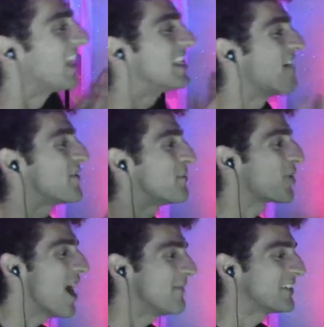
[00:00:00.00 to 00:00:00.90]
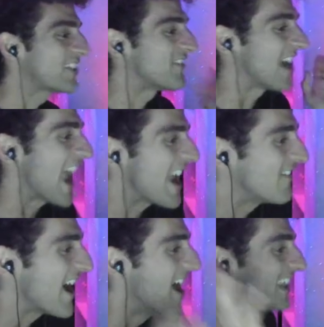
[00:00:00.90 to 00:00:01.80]
Love you, Promise. Love you,
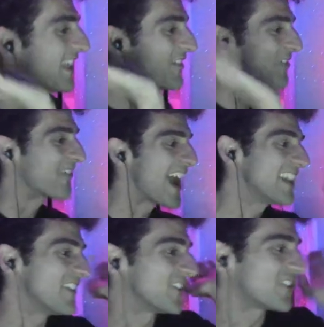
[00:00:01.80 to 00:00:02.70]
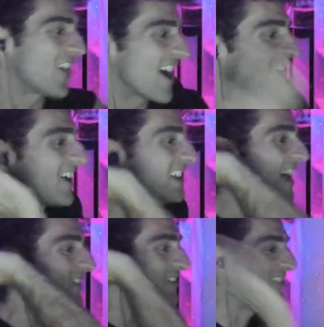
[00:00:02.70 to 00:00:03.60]
Ava. Love you, Ray. Love you, Star Girl.
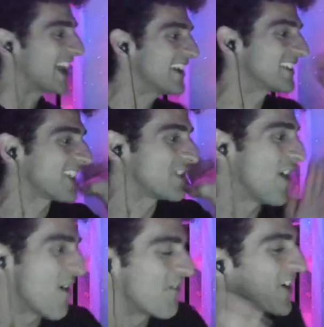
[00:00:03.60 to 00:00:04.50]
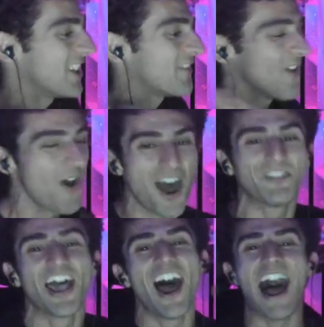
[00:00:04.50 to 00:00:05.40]
Love you, Dennis. Love you, Homegirl. Love you,
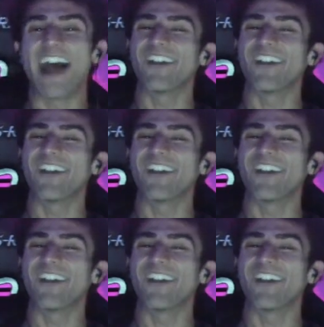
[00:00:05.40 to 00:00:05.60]
Ovs. All